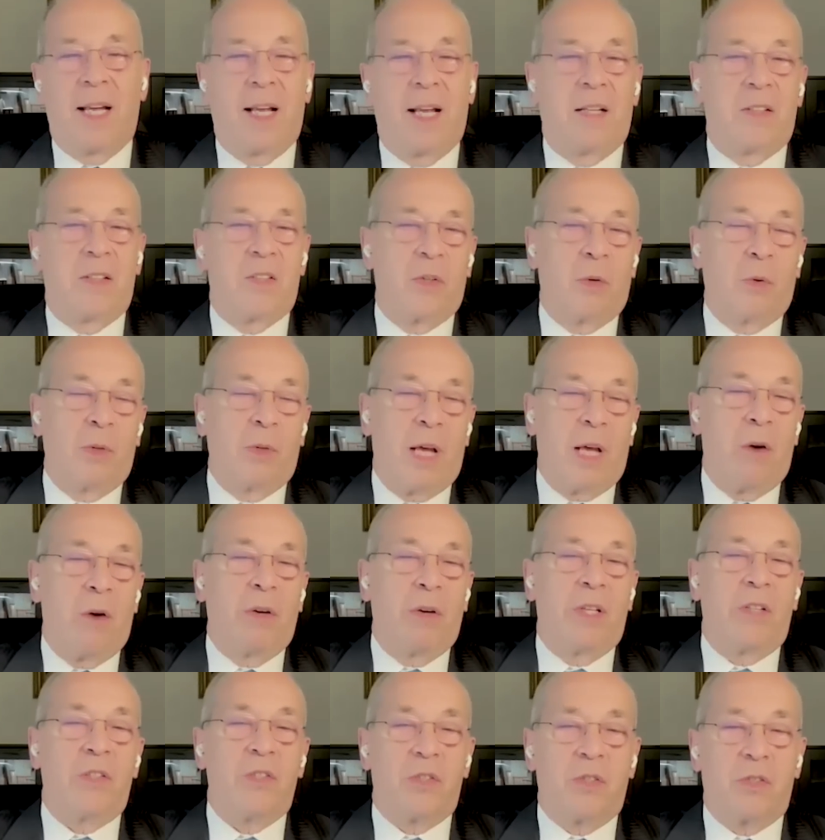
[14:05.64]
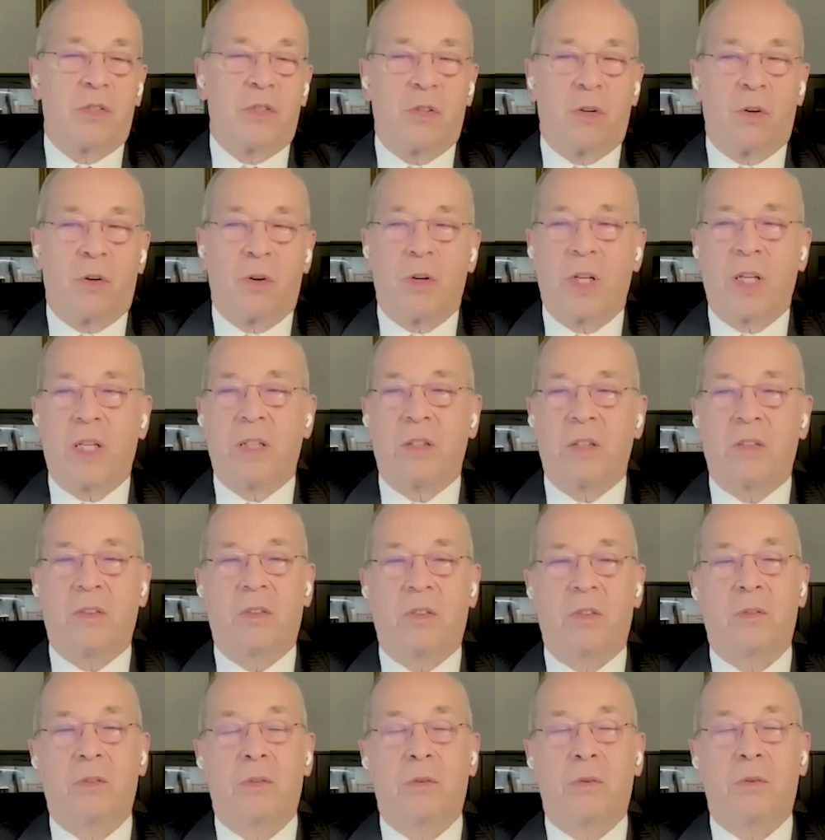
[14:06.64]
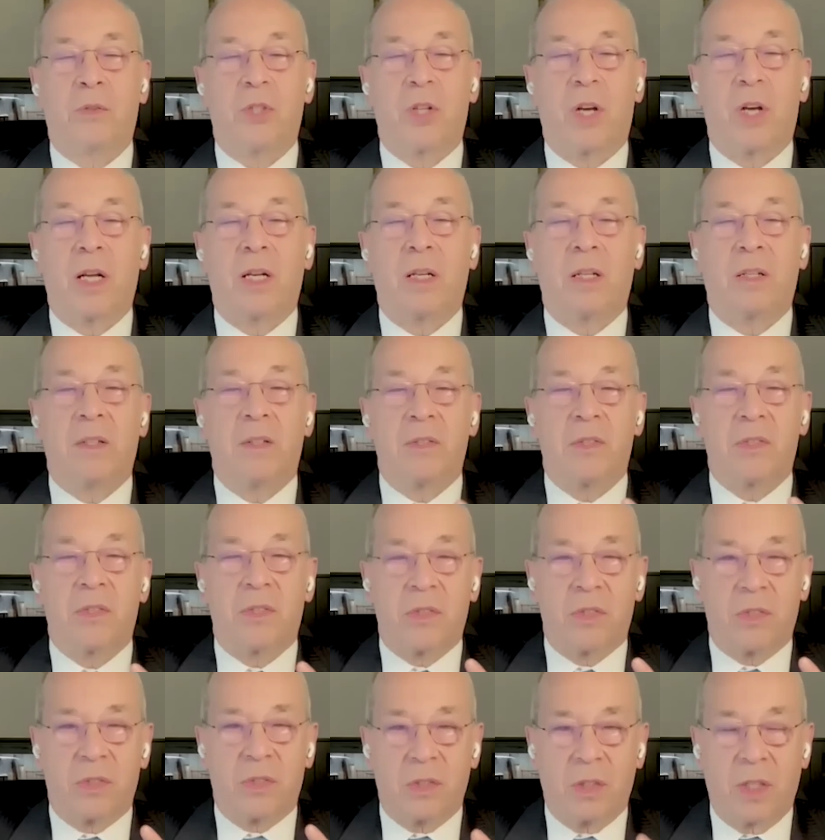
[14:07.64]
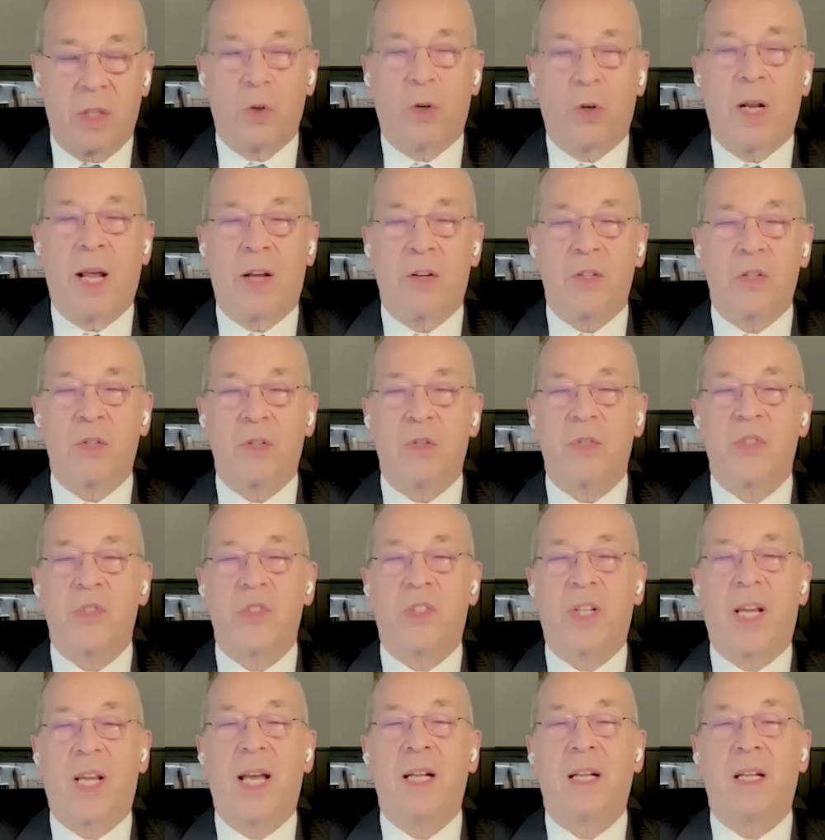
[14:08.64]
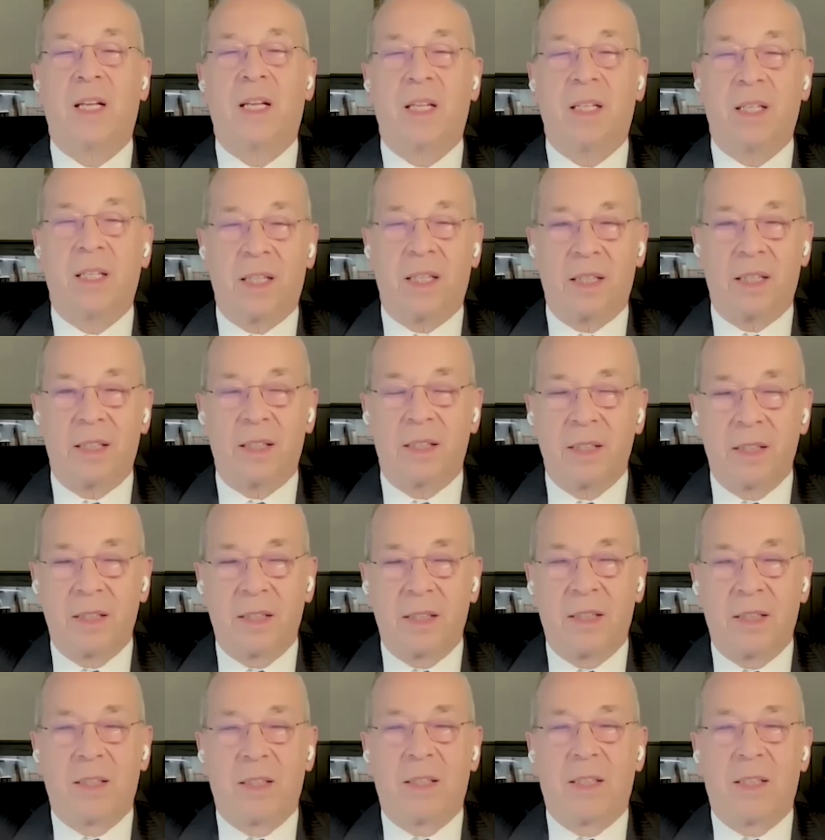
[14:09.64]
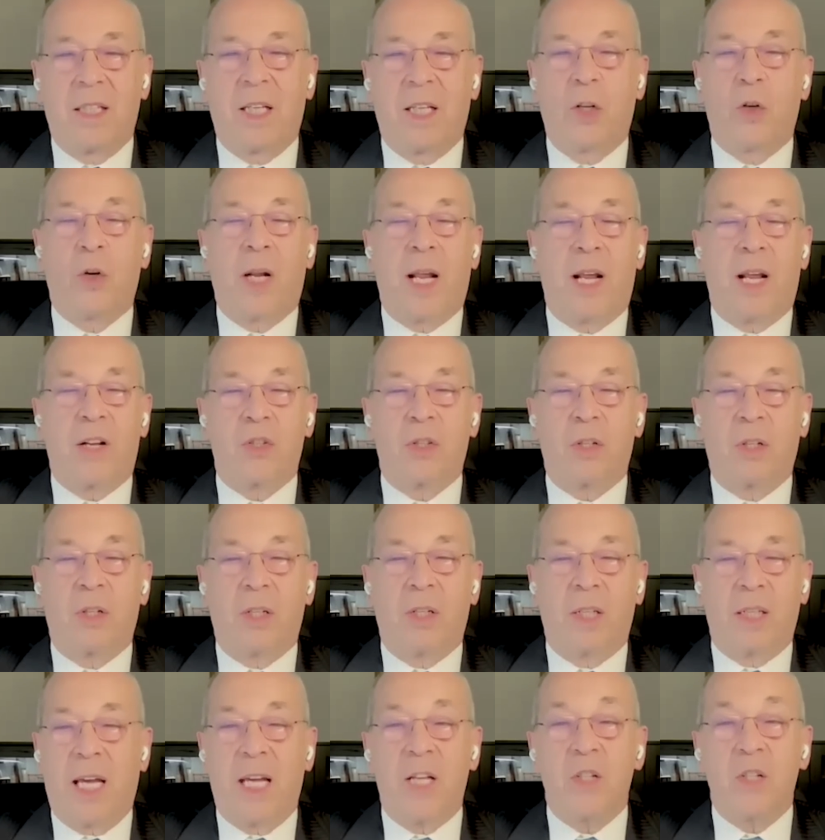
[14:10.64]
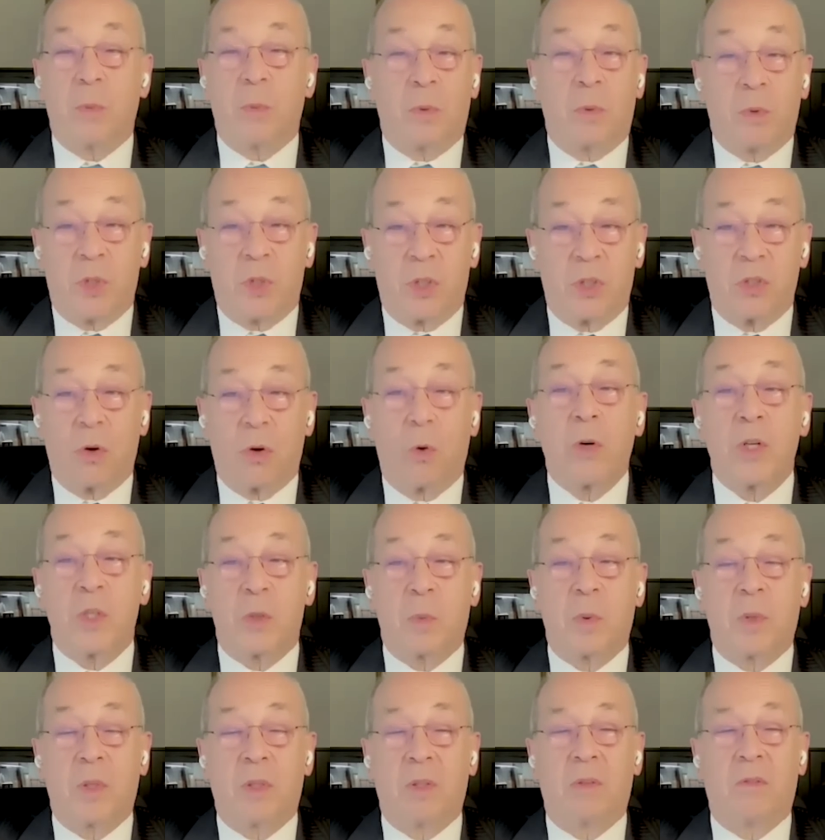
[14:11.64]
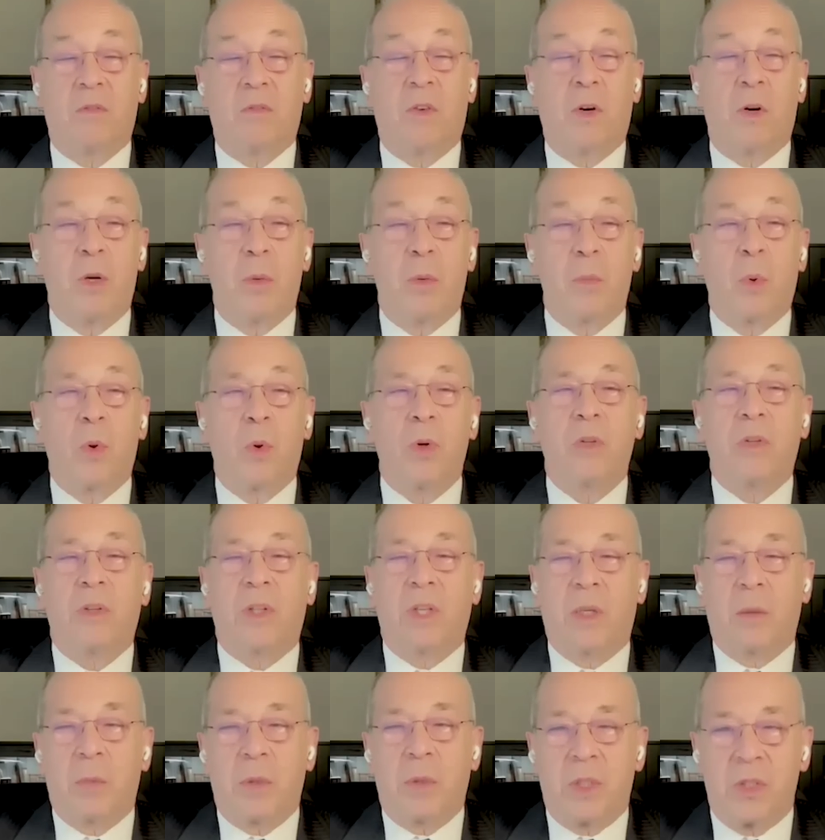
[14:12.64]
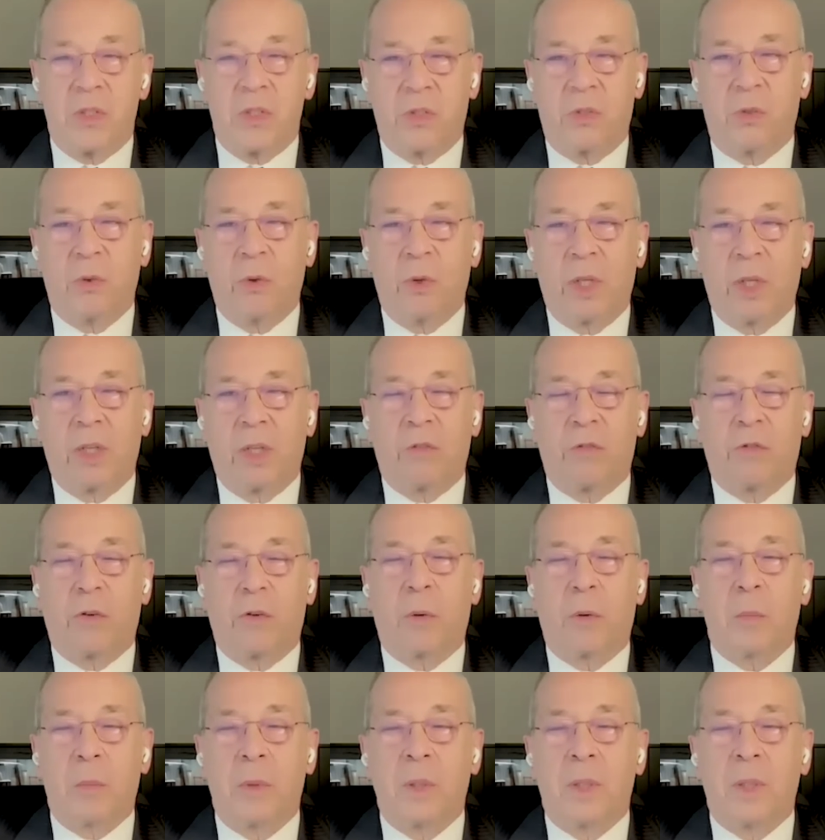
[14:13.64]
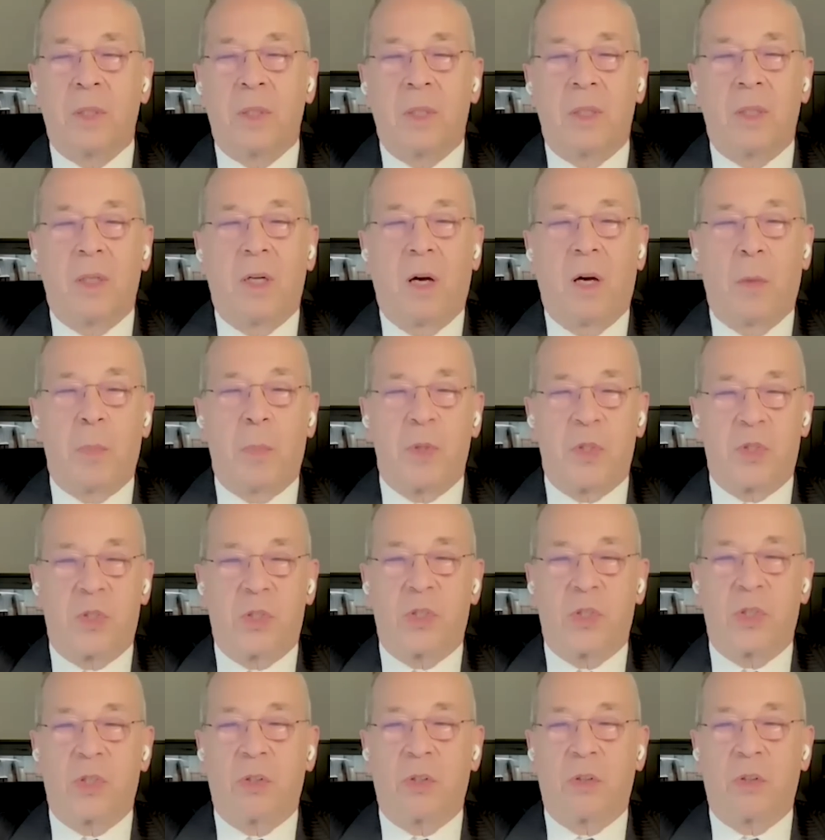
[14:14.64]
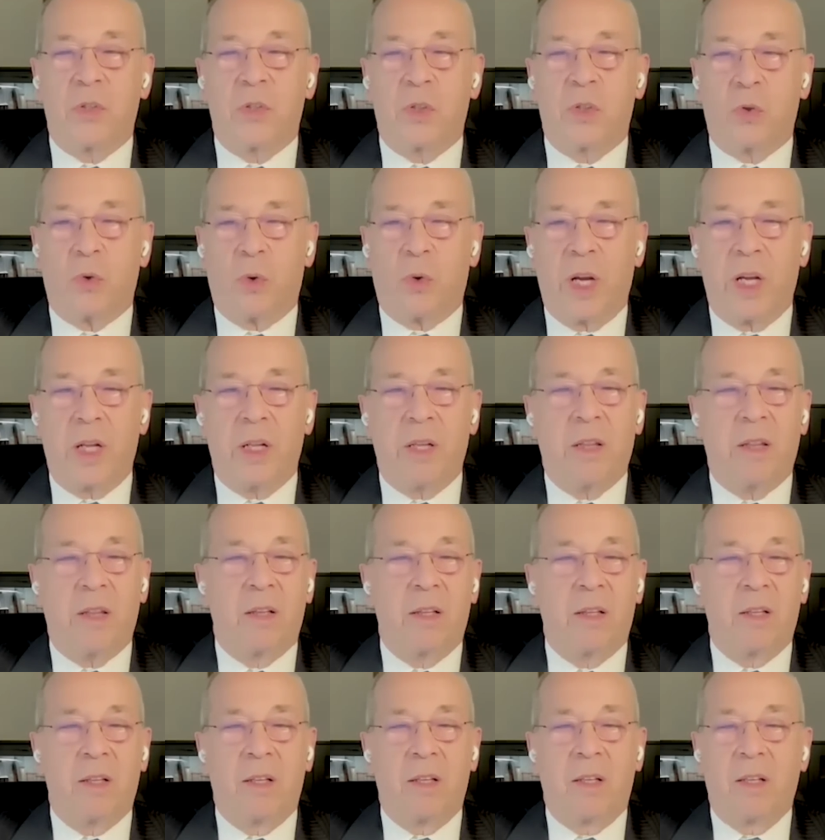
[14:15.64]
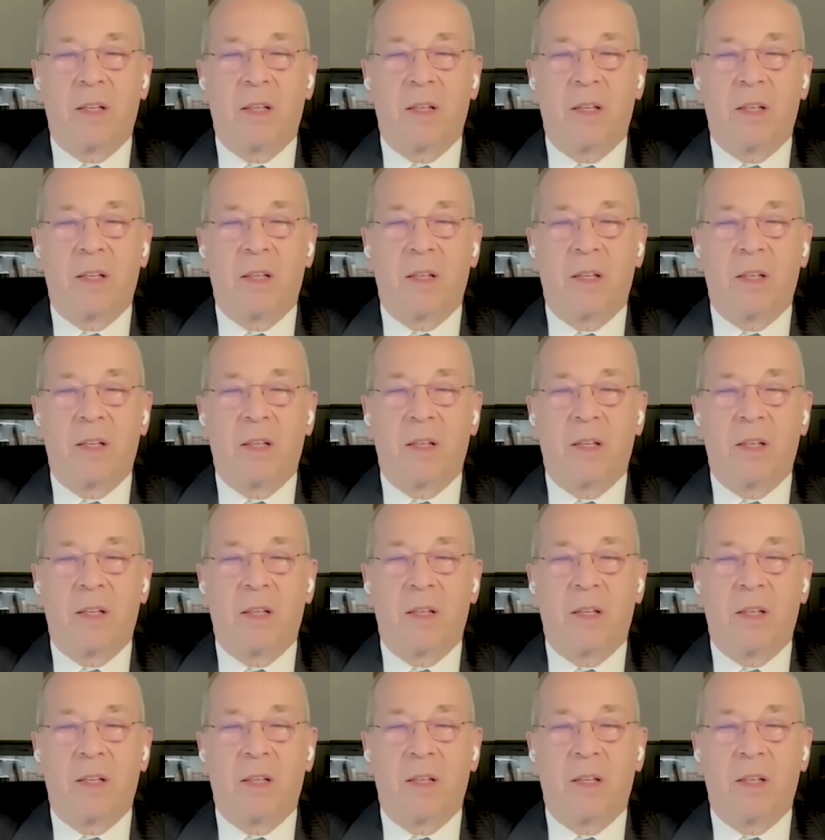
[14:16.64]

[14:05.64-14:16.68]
And so now he's turning to China's international standing and international engagement, which has always been very important to him. And he's doing it from a position of strength.